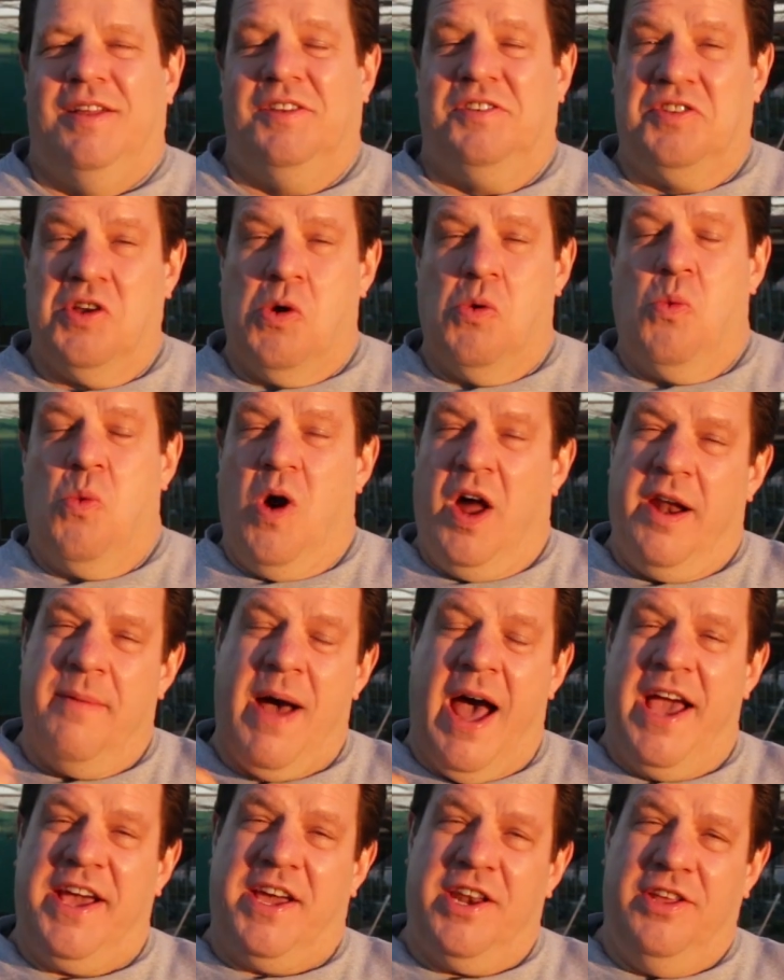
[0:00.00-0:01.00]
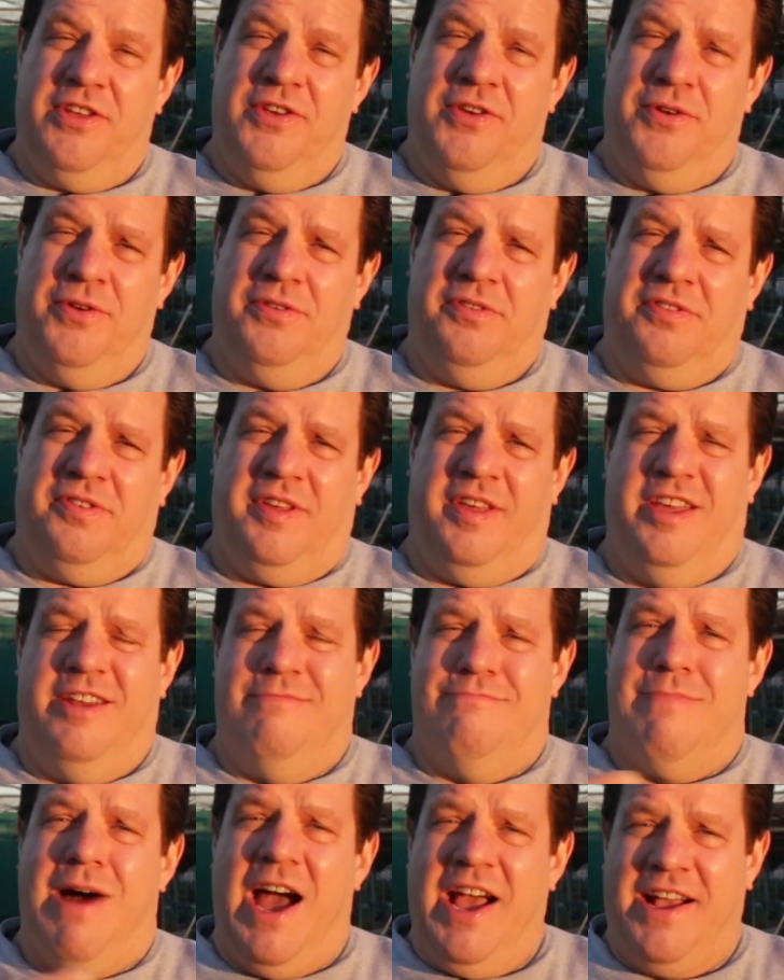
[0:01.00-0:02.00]
So what am I going to use
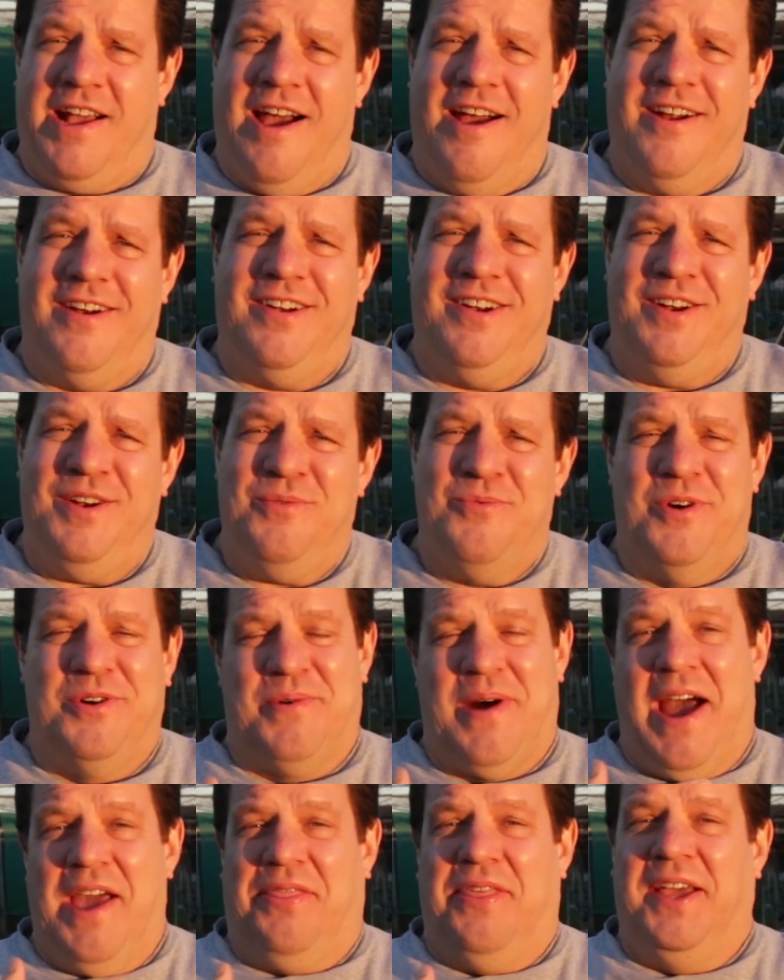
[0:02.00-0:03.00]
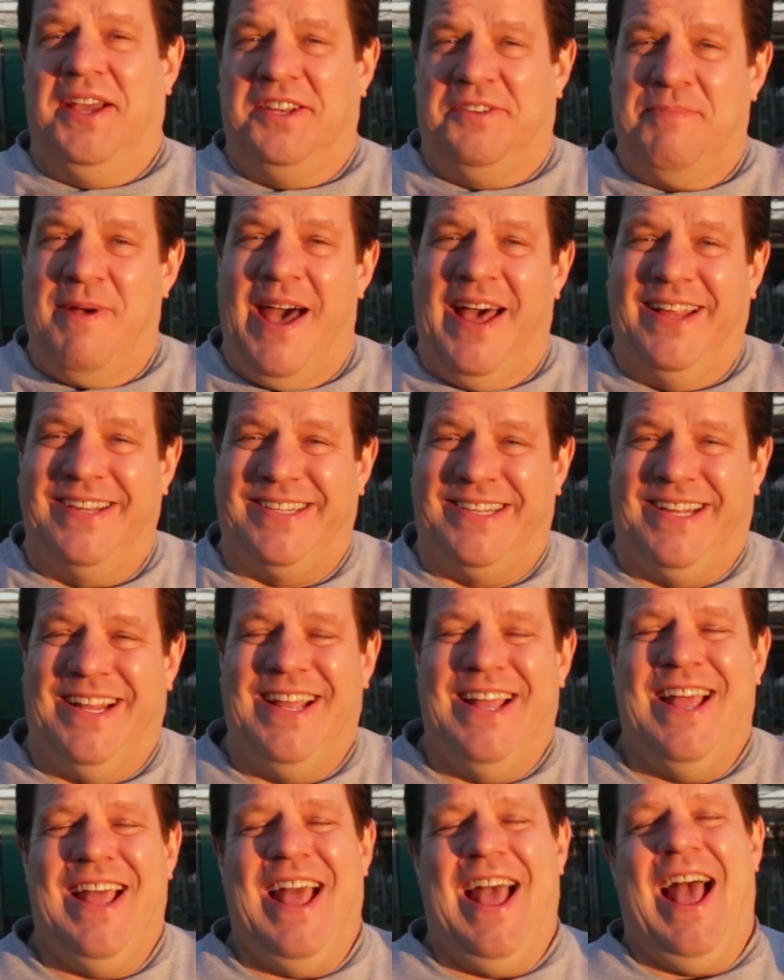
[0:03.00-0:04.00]
in my garden? What do I think's best?
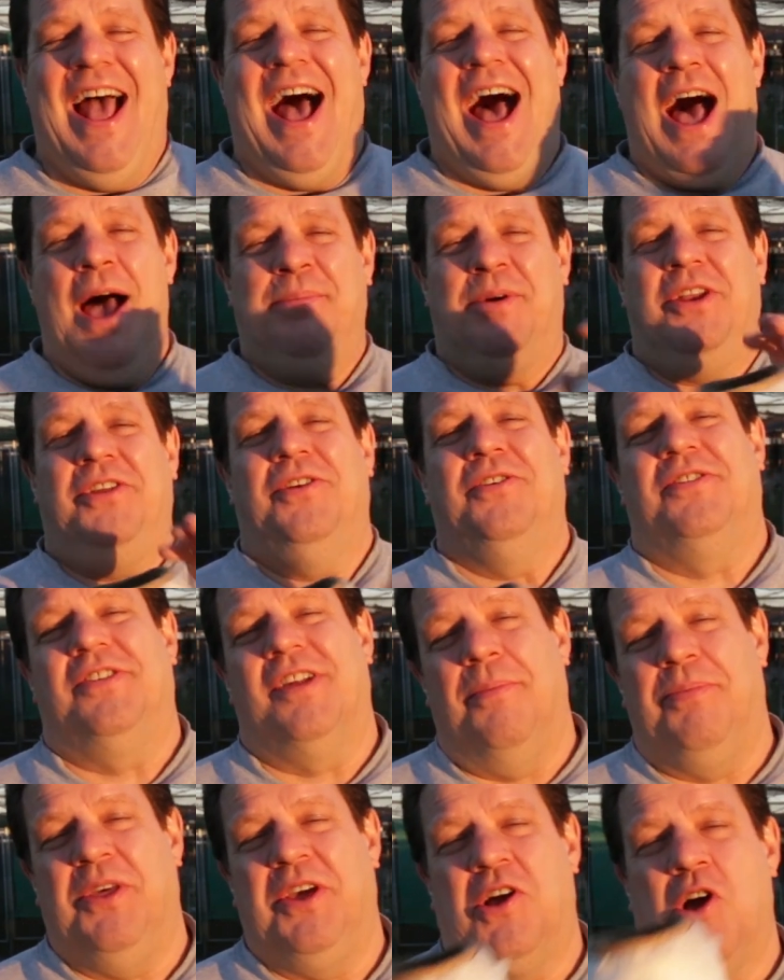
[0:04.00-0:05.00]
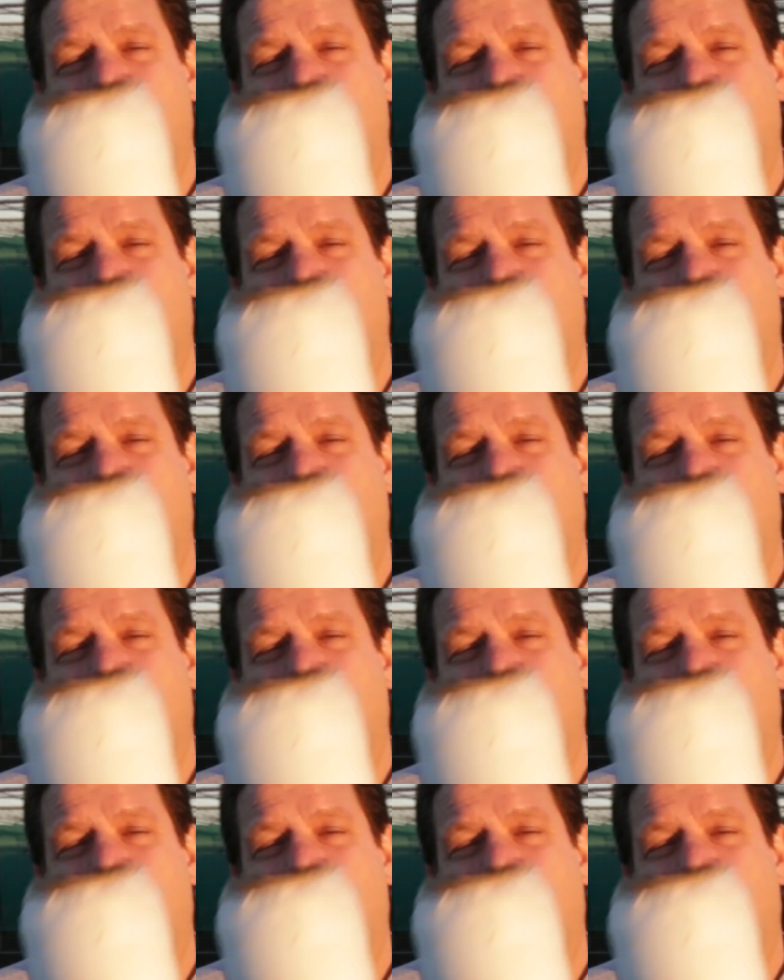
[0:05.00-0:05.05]
I'm going to use something